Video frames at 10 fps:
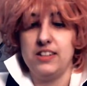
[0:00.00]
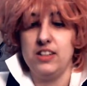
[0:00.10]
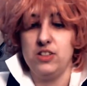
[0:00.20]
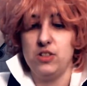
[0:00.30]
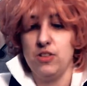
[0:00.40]

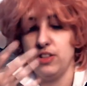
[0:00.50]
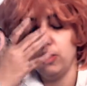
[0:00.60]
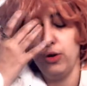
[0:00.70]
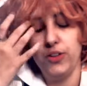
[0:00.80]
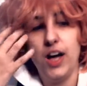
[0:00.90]
sister this
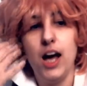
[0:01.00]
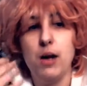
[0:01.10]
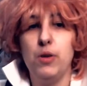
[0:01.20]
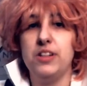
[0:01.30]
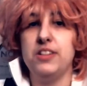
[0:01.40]
whole
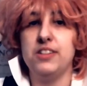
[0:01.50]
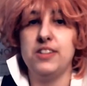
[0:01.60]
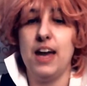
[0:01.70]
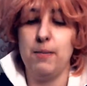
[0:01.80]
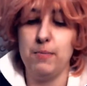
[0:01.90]
time, what does
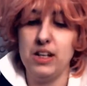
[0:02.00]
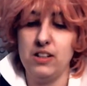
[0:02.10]
that mean